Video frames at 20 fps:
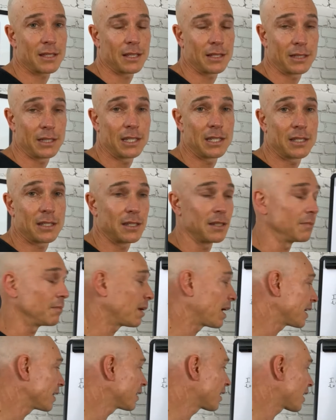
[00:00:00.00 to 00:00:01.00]
at least in
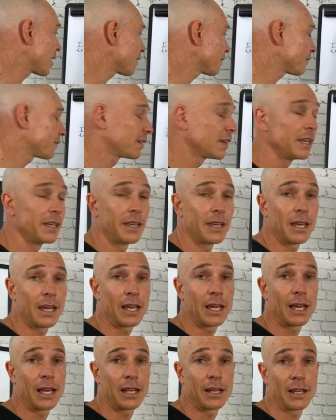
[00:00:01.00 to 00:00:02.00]
my life,
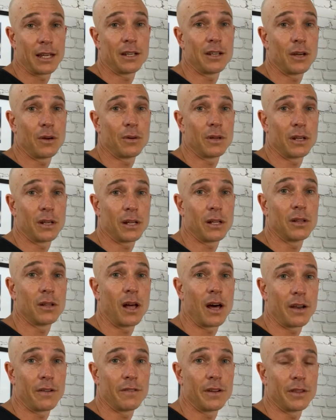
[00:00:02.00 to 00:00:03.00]
and I know in a
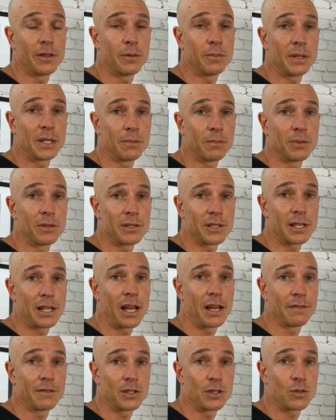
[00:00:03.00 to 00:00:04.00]
lot of other people's
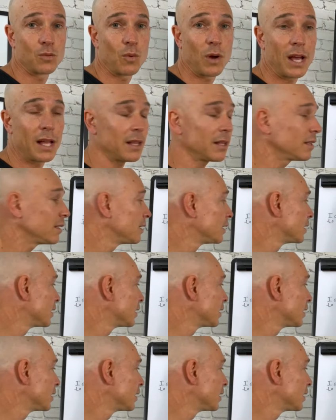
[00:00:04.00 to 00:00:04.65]
lives as well.